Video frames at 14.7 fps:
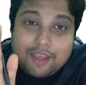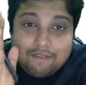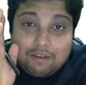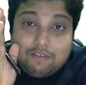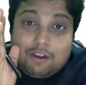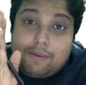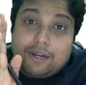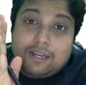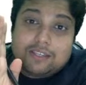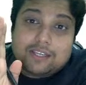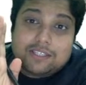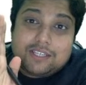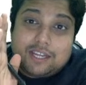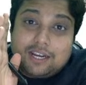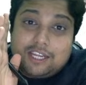We will be
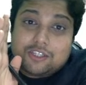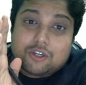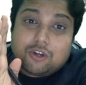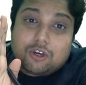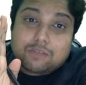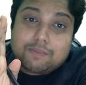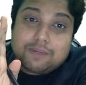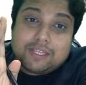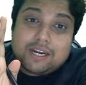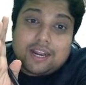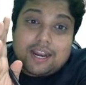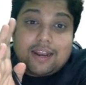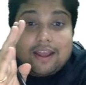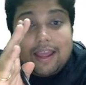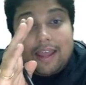discussing least cost method
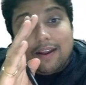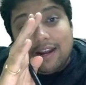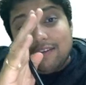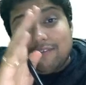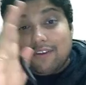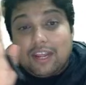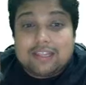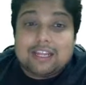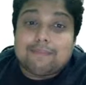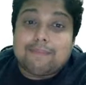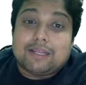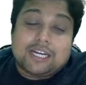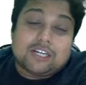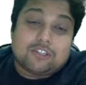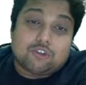and every other
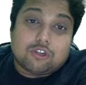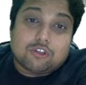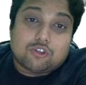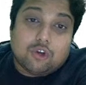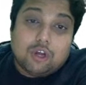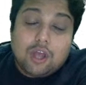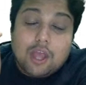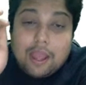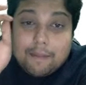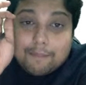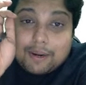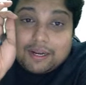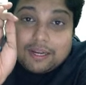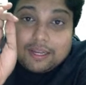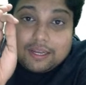methods also,
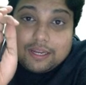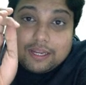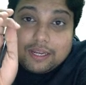but